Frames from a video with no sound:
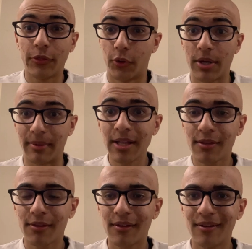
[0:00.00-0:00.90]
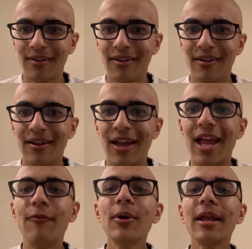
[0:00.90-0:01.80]
30 minutes?
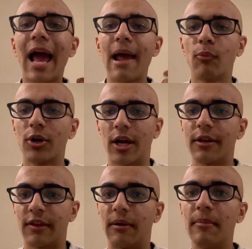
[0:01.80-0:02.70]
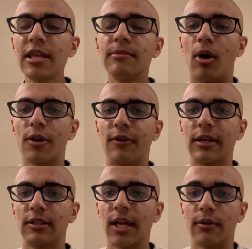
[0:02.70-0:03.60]
If we can add more chitosan and make the modified
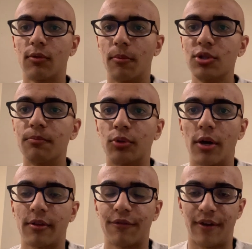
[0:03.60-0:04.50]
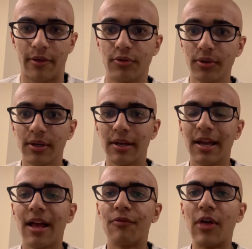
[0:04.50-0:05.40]
clay absorption process faster,
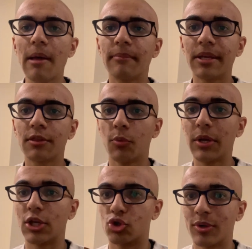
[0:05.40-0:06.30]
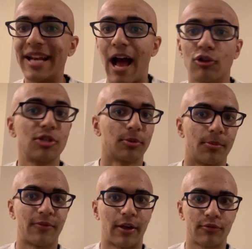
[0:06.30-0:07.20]
that means that we can treat algae blooms
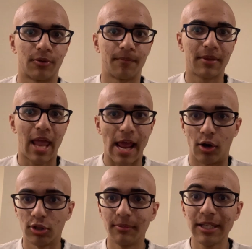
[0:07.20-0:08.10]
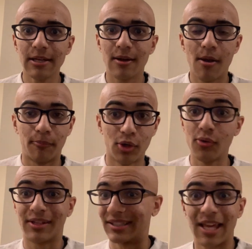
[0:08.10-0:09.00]
faster and ultimately produce
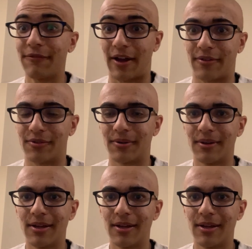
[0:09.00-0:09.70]
clay faster.